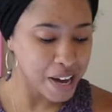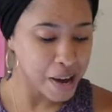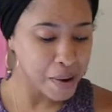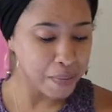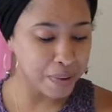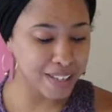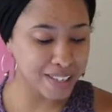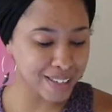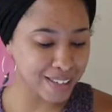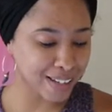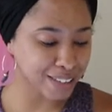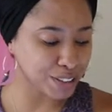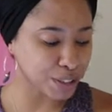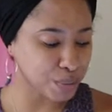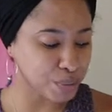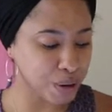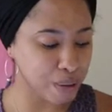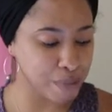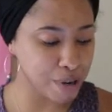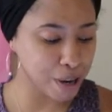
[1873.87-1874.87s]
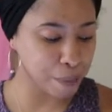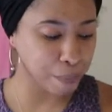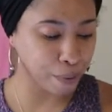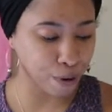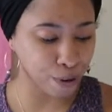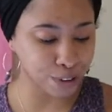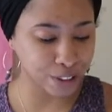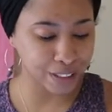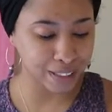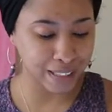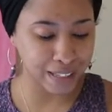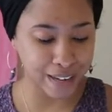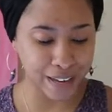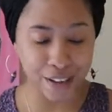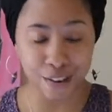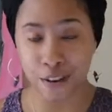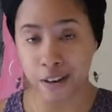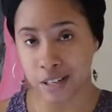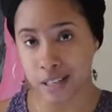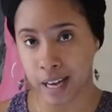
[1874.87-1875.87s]
When such a woman approaches an
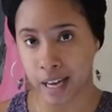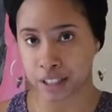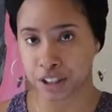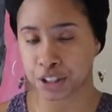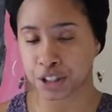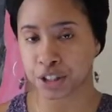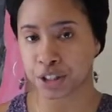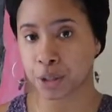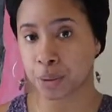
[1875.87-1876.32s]
intersection,